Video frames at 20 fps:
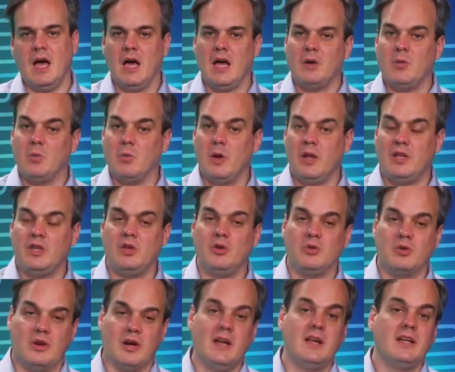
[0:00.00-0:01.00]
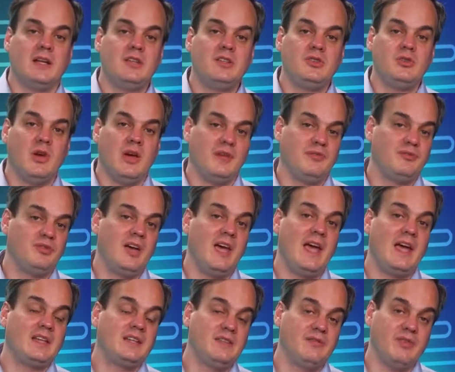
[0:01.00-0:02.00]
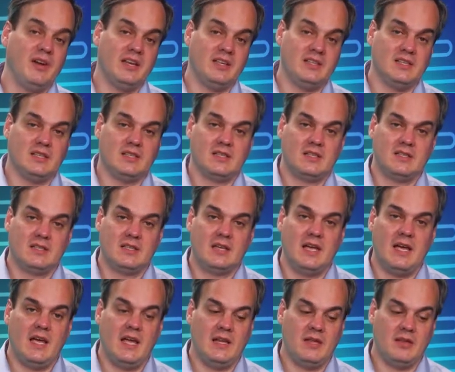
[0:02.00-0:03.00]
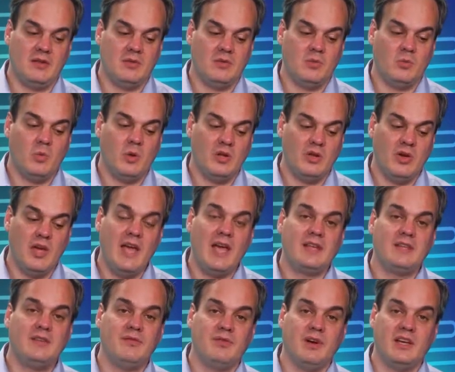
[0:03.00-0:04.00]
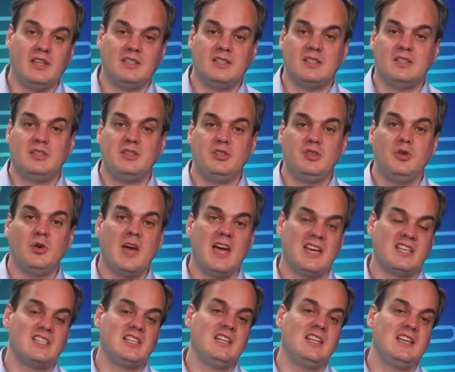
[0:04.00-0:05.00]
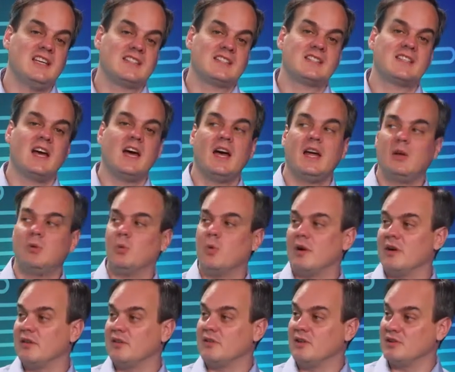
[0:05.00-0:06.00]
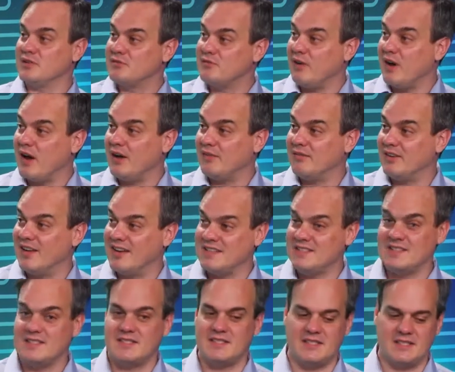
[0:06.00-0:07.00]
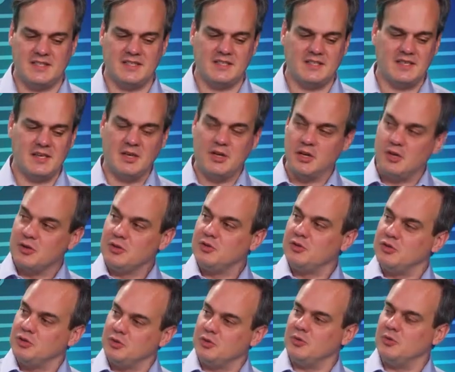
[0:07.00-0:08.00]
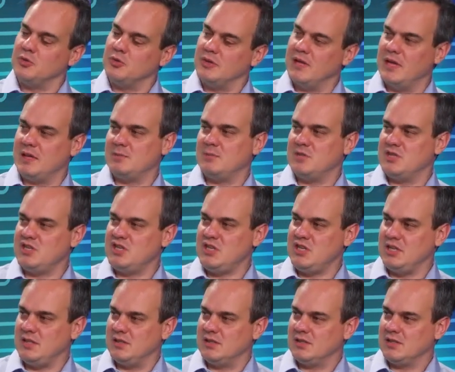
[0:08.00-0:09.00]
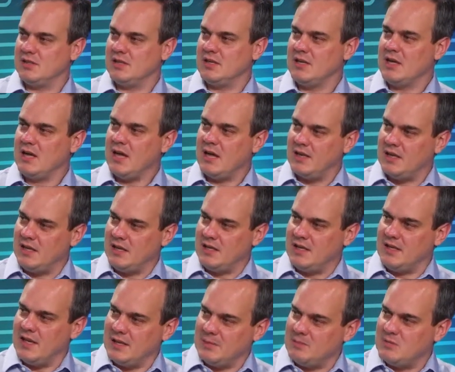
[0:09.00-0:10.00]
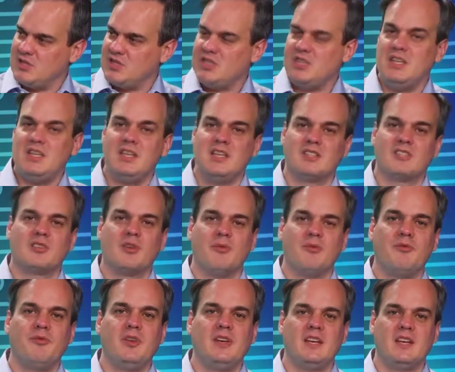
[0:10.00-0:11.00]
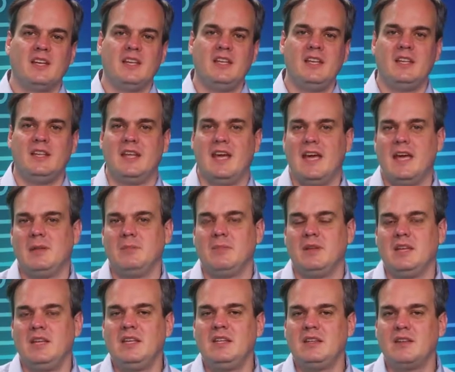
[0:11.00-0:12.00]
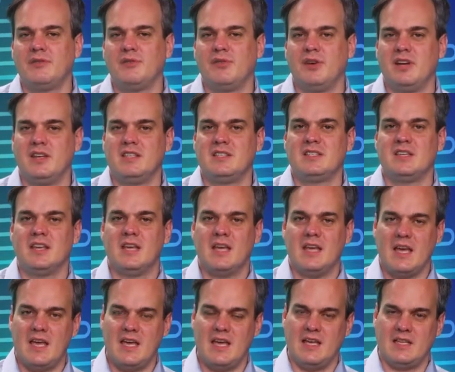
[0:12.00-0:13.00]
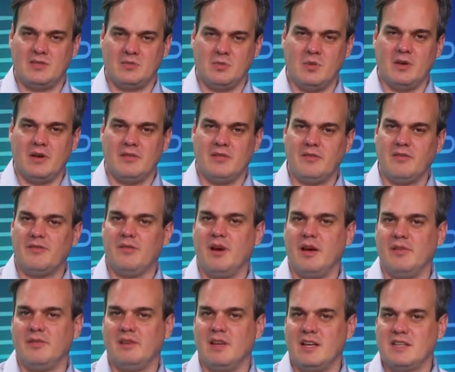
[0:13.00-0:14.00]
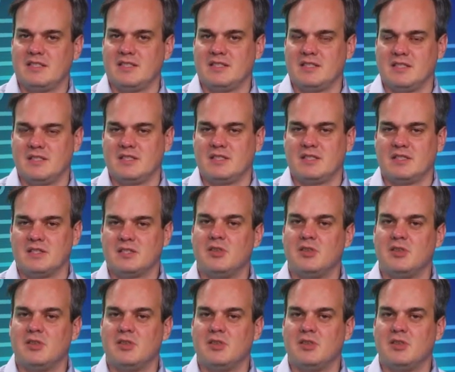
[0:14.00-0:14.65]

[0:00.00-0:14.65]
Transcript: When you run it, you have to activate it. And when you activate it, you actually assign one of those 5 licenses to that machine. And then that machine is configured in the admin interface as one of the 5 licenses.